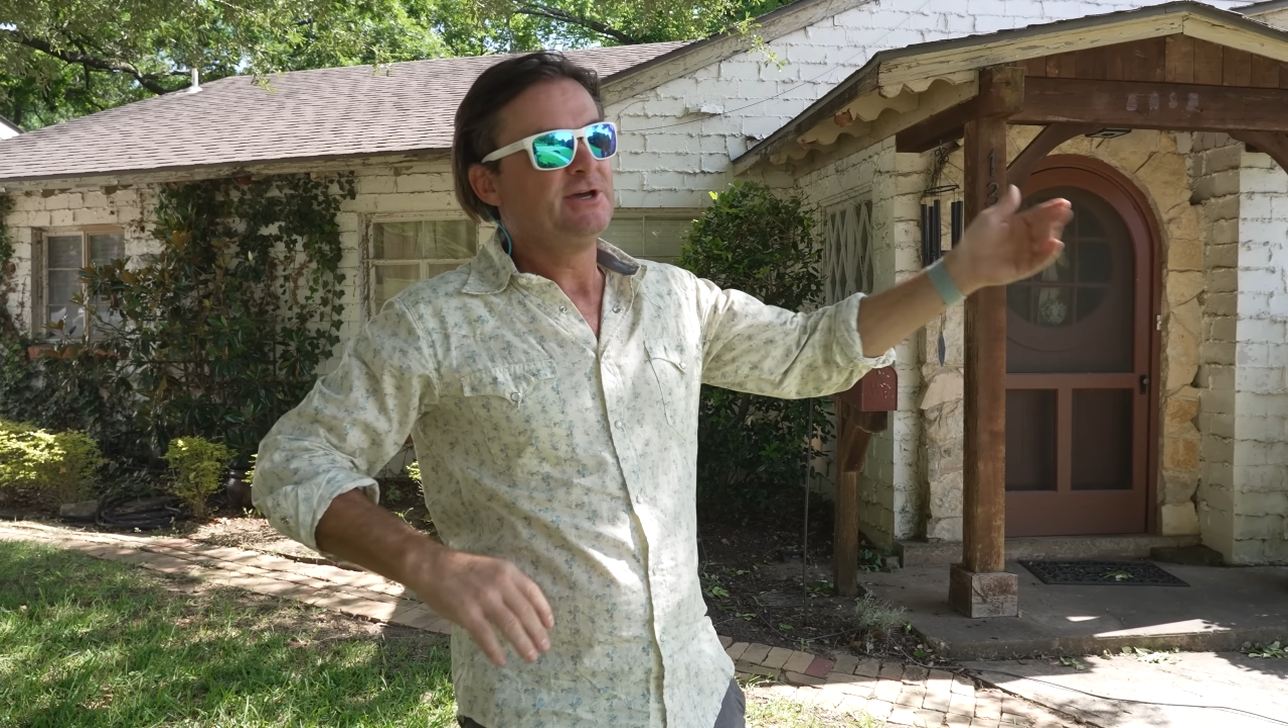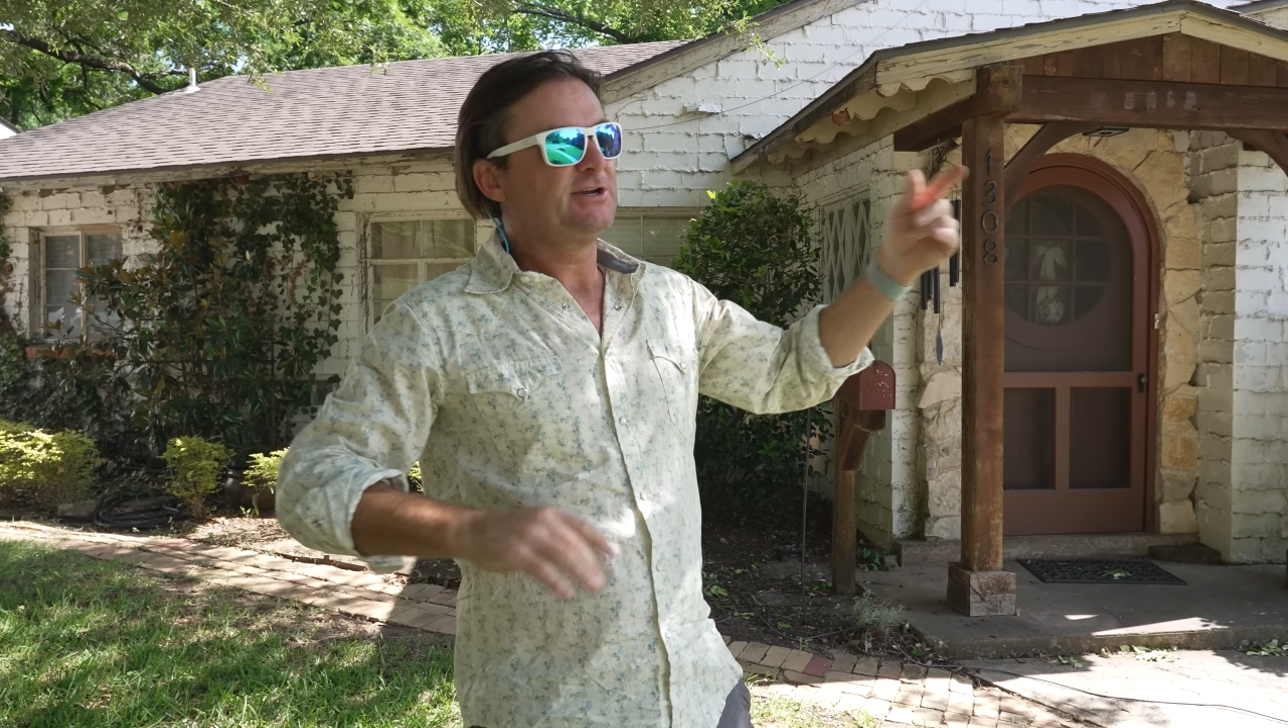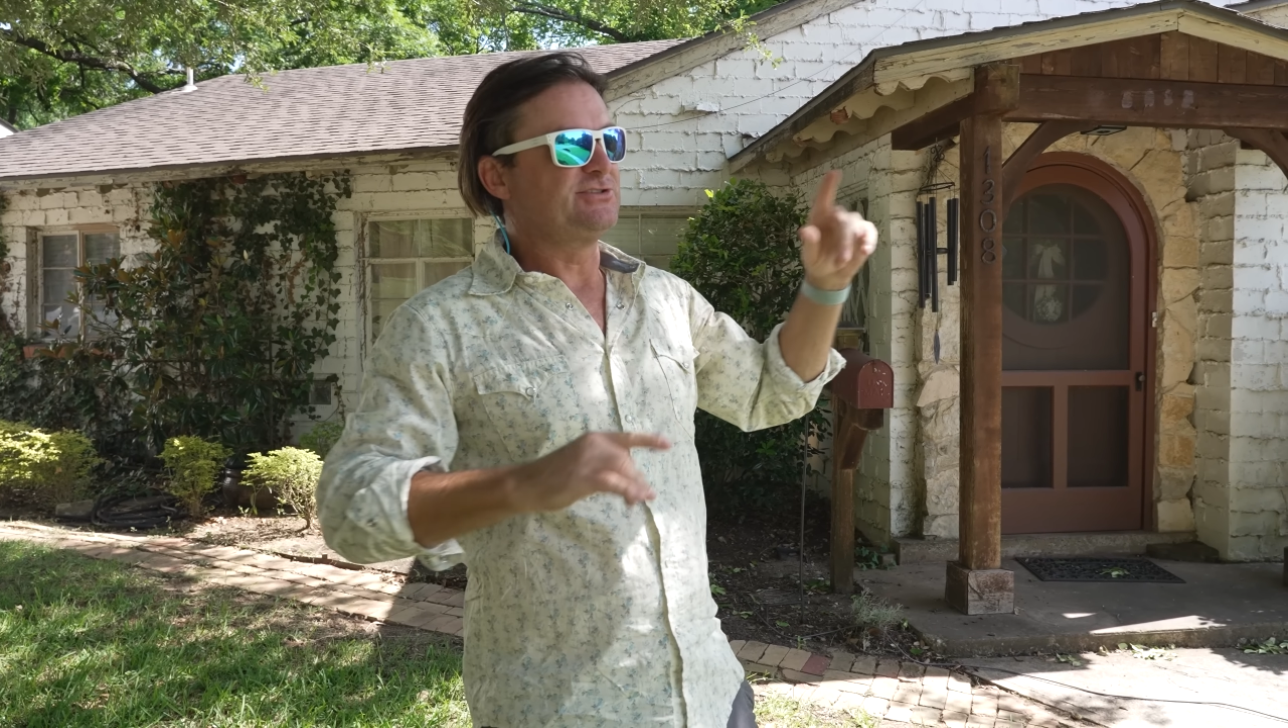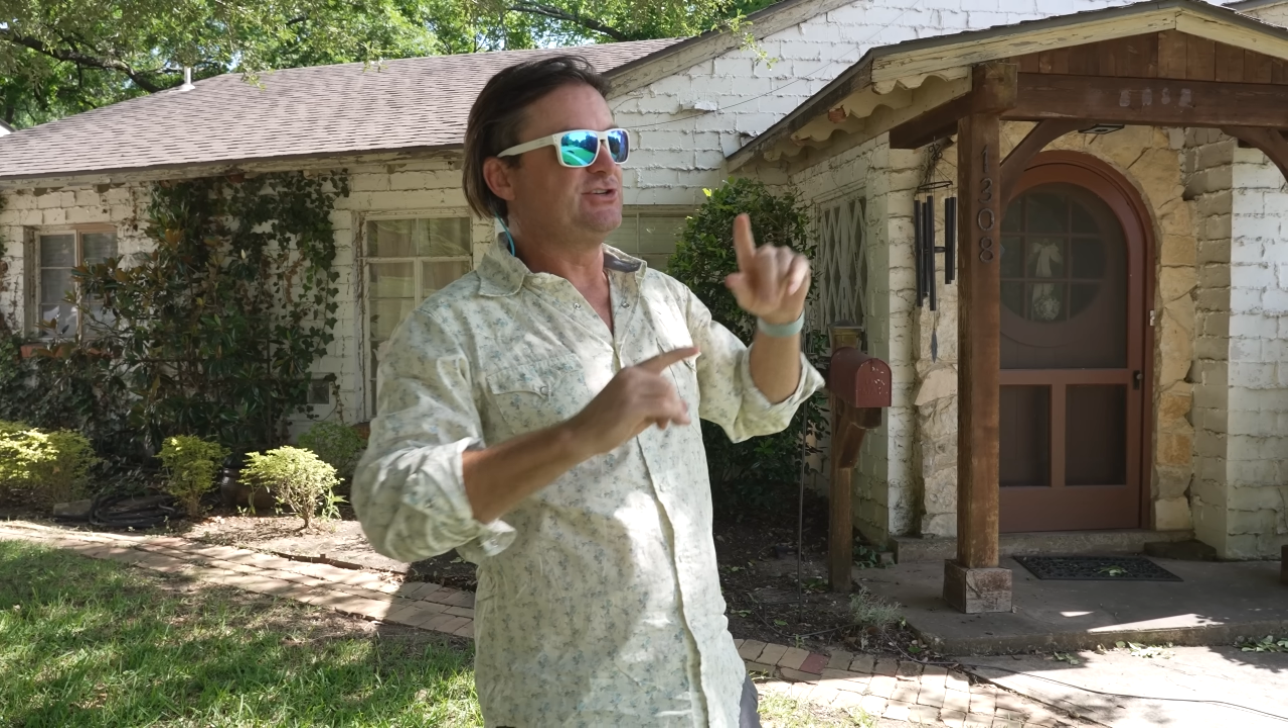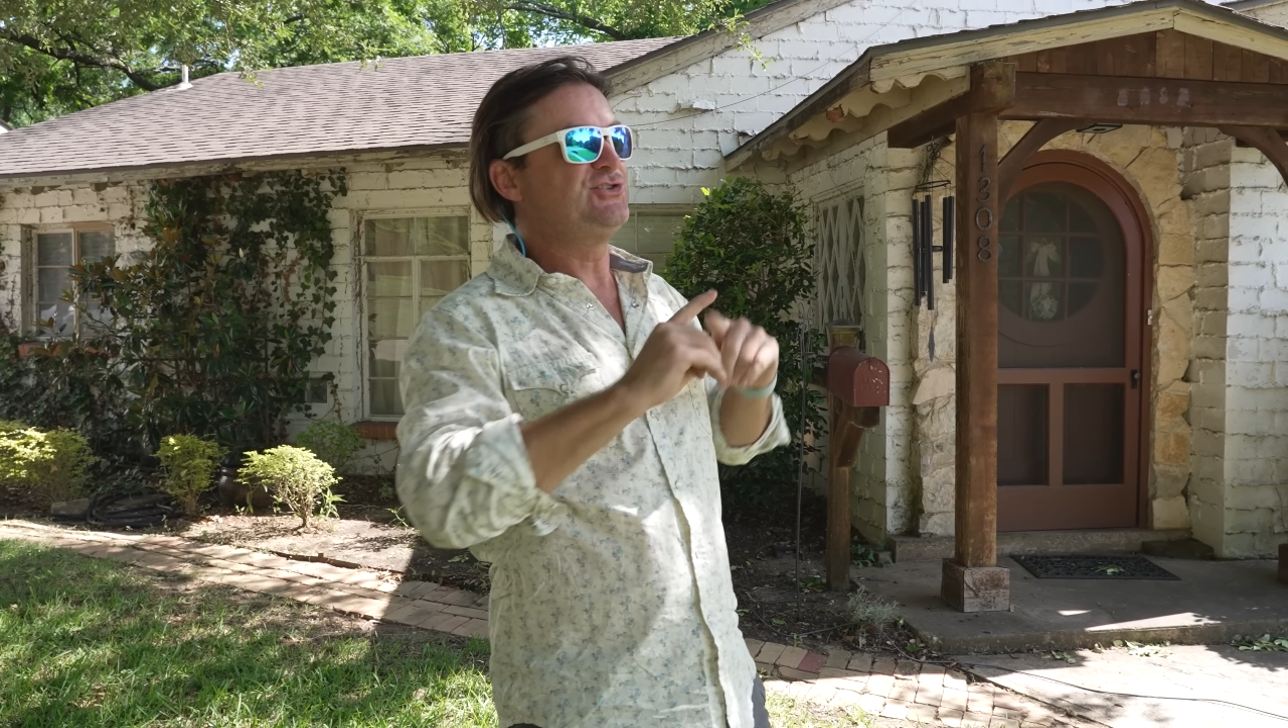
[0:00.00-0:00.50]

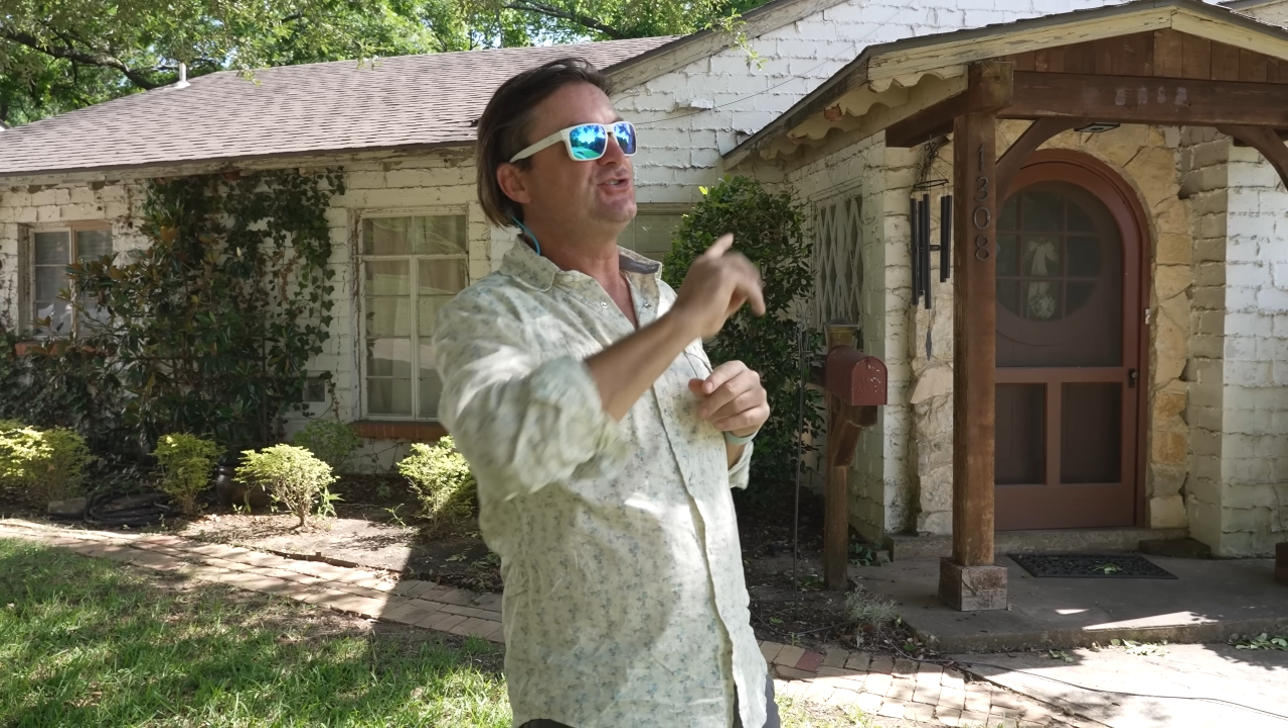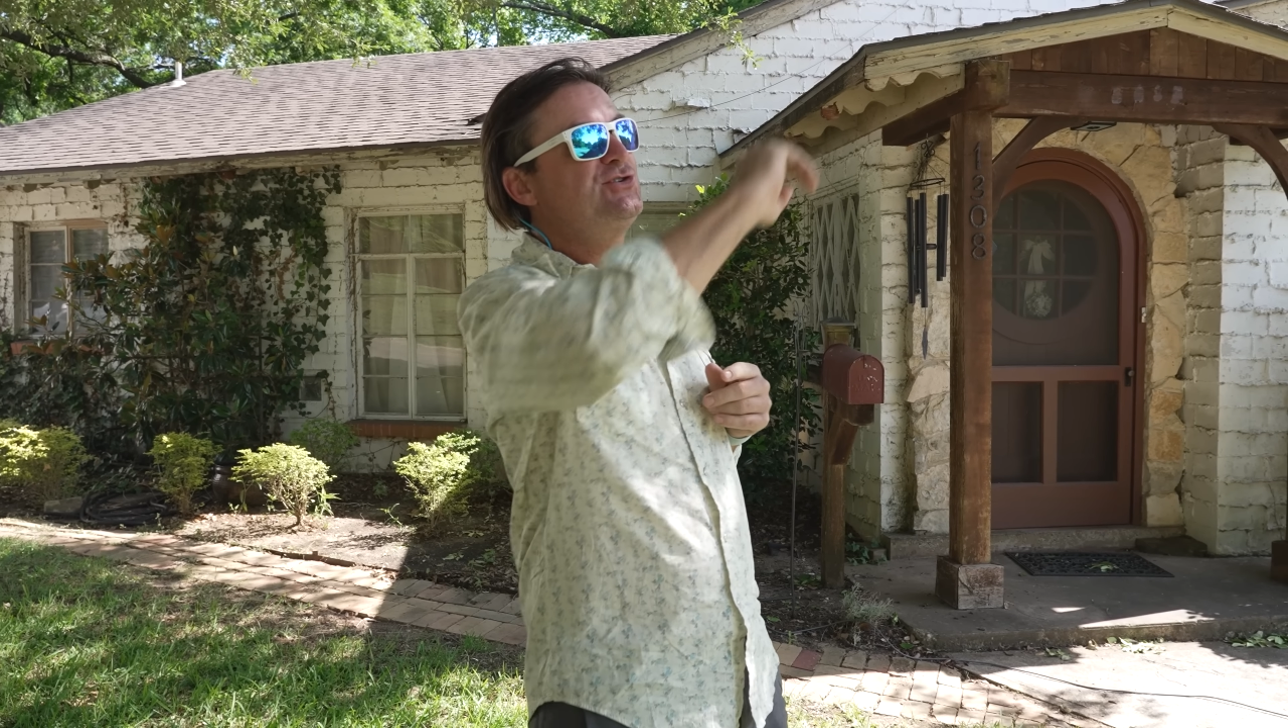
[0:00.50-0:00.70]
because it's just